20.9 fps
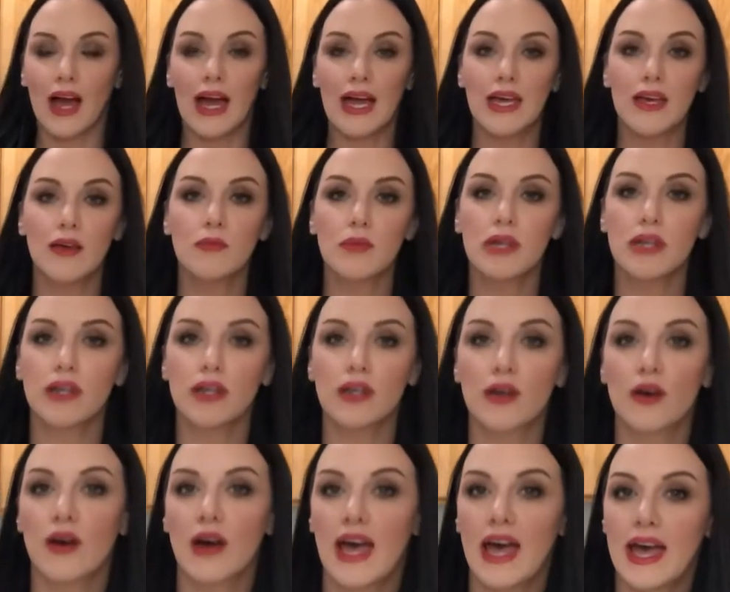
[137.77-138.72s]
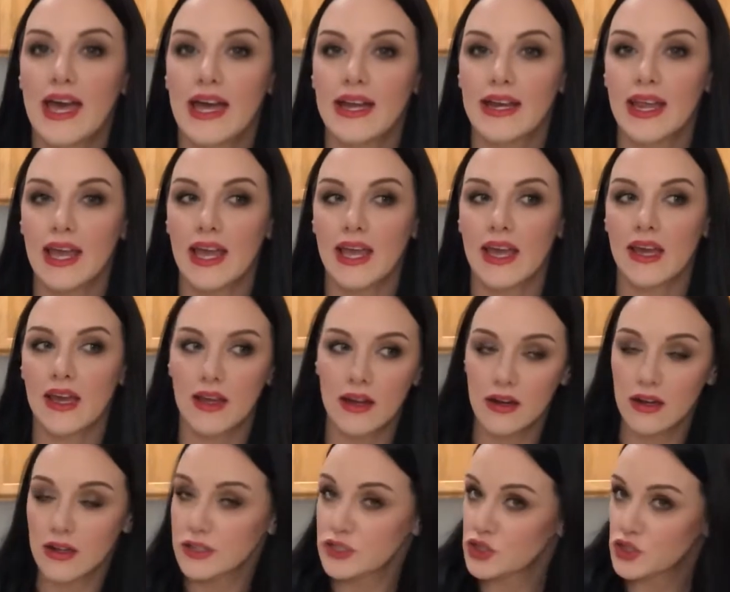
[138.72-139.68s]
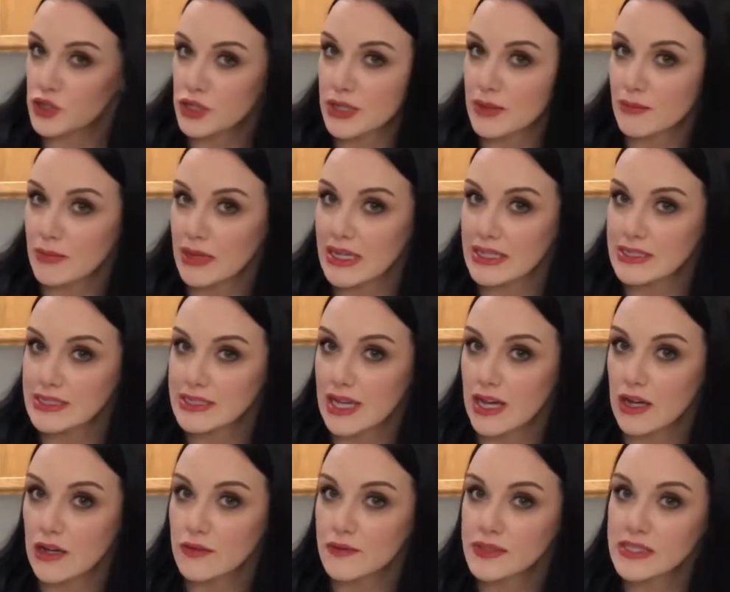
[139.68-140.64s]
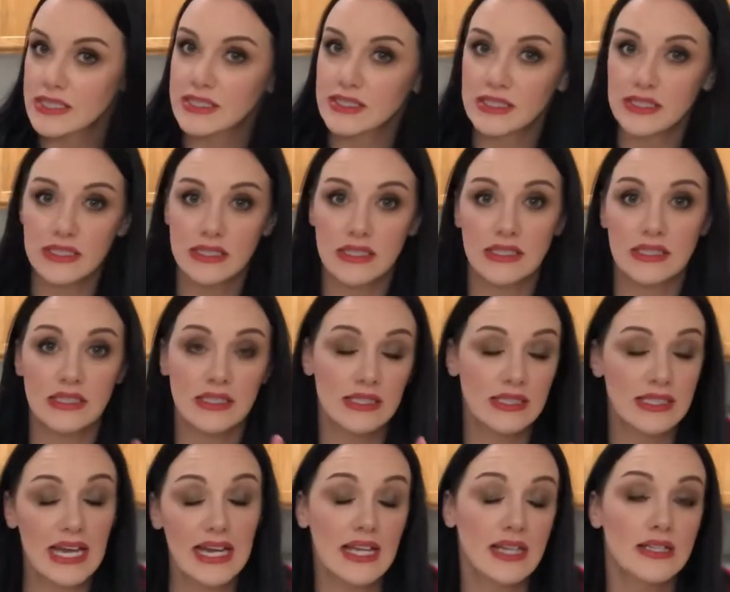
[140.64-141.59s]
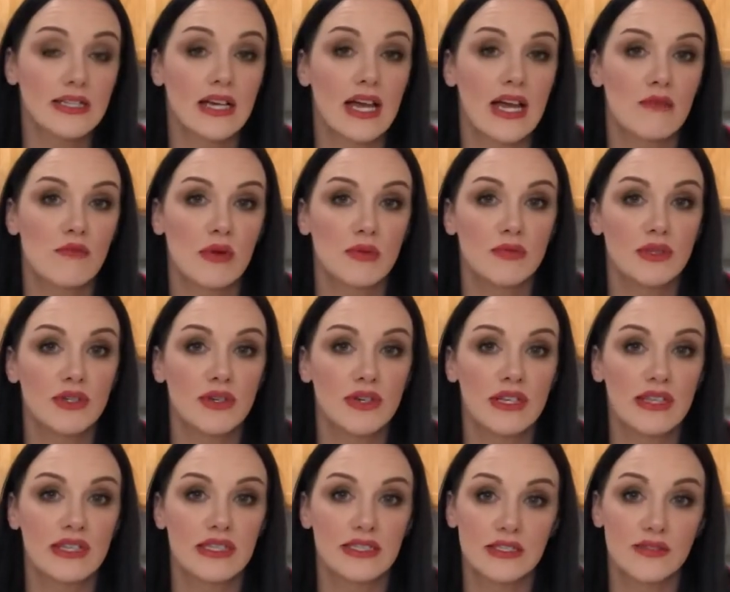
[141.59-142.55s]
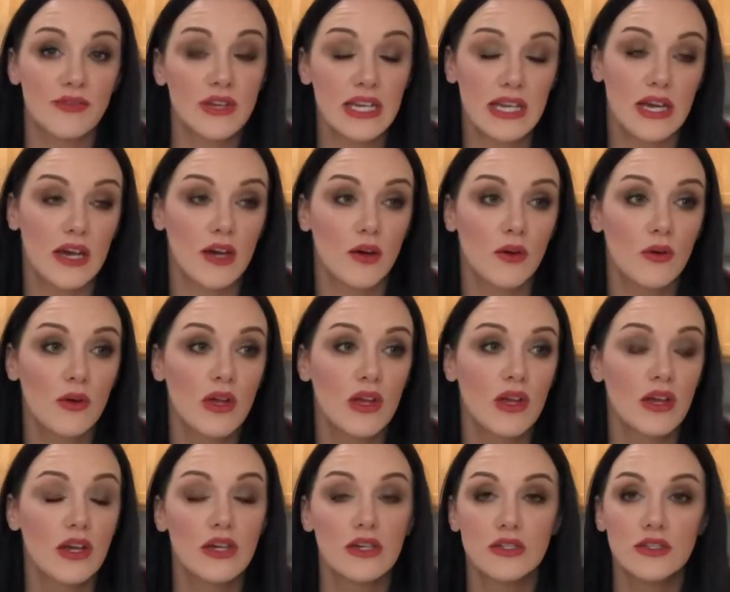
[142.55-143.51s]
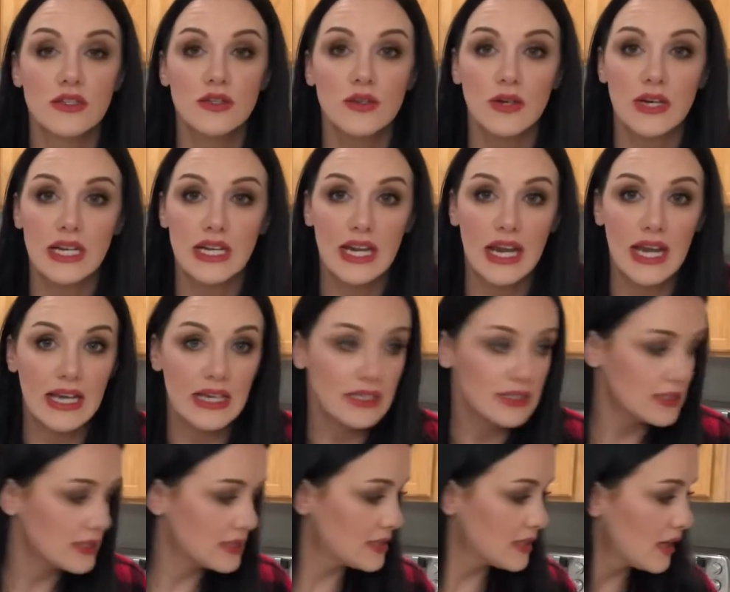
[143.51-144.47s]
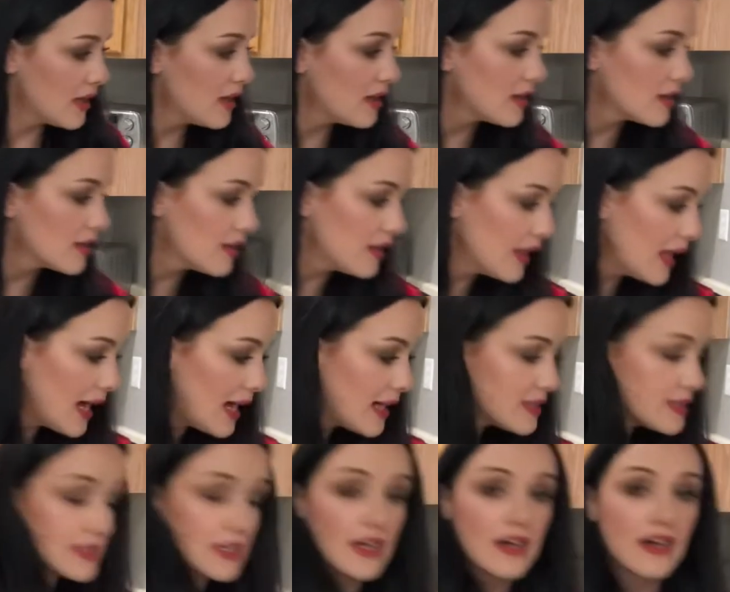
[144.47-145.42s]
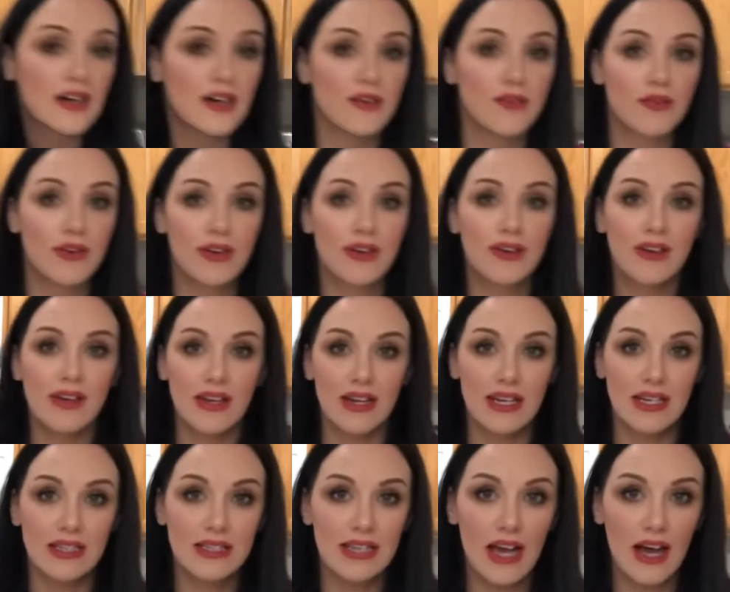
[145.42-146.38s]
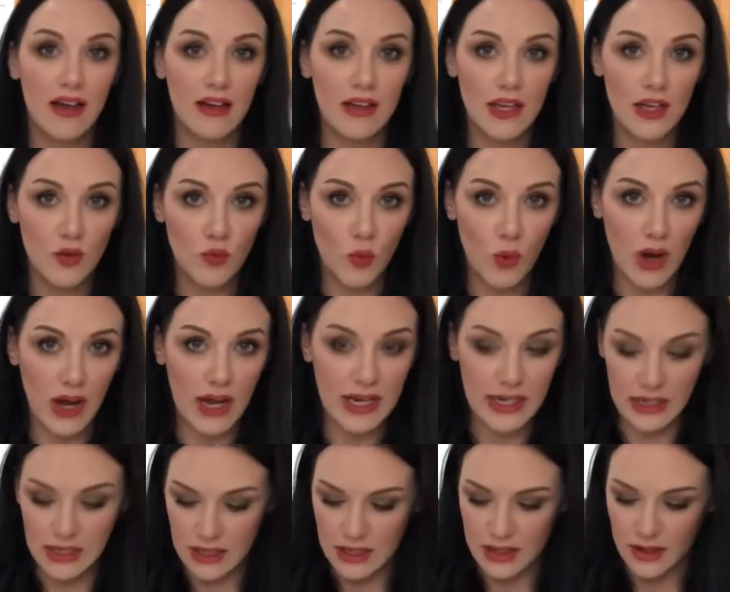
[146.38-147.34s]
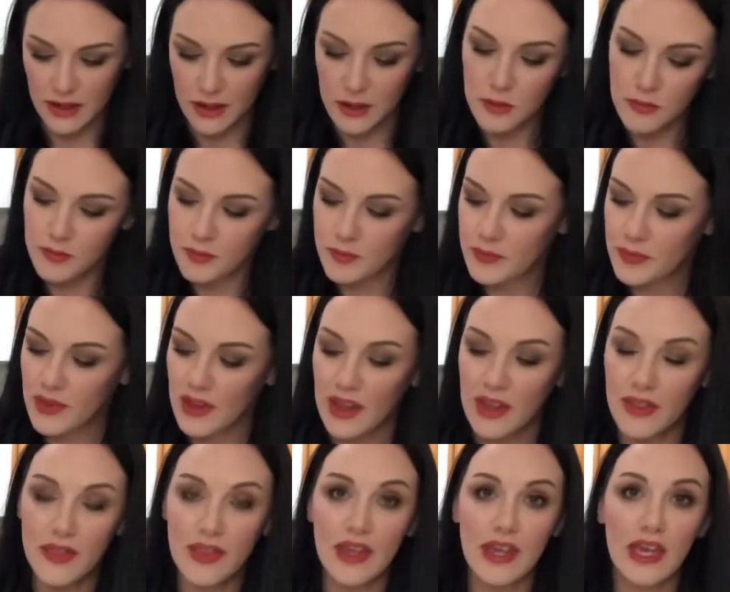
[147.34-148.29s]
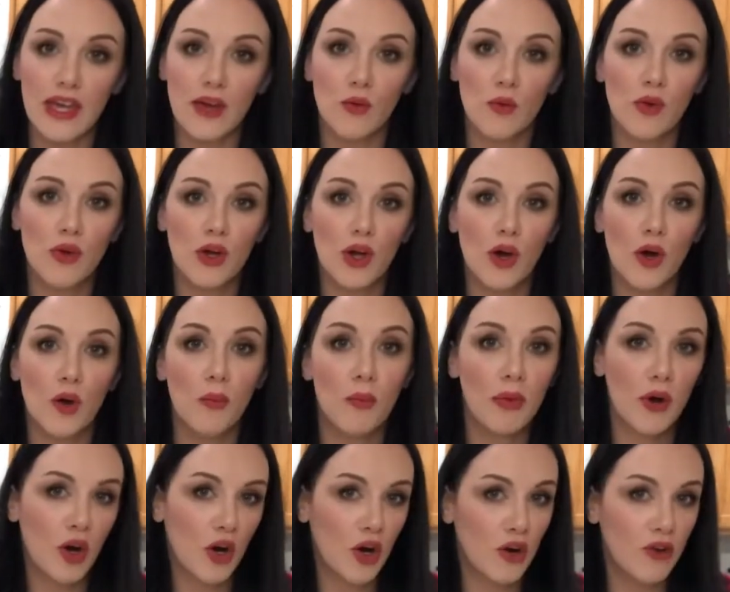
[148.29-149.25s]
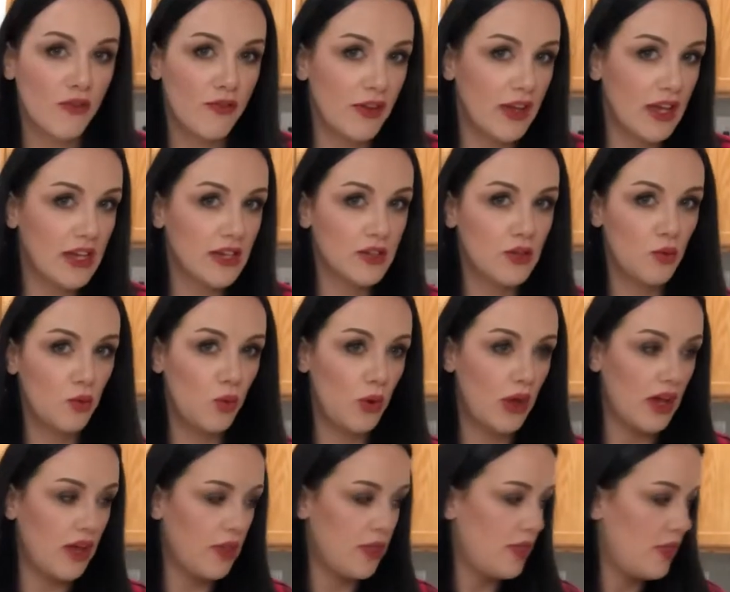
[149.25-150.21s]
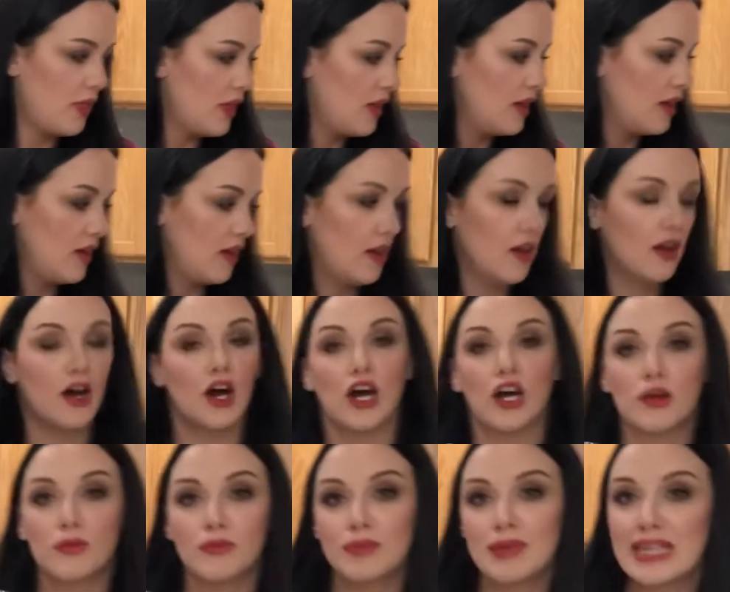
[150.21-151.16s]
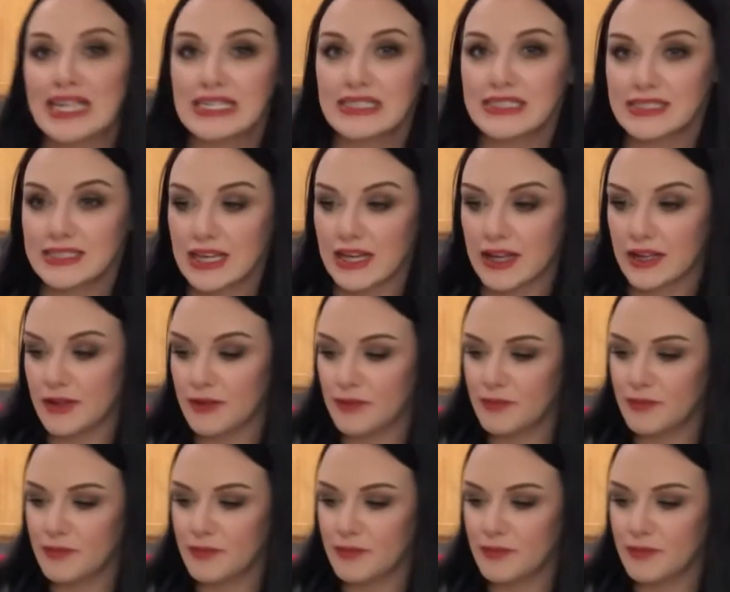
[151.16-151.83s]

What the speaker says: am gonna go ahead and treat myself, since this is the second time I'm doing this video, to a nice glass of Italian wine here. I think it will go perfect with our pizza.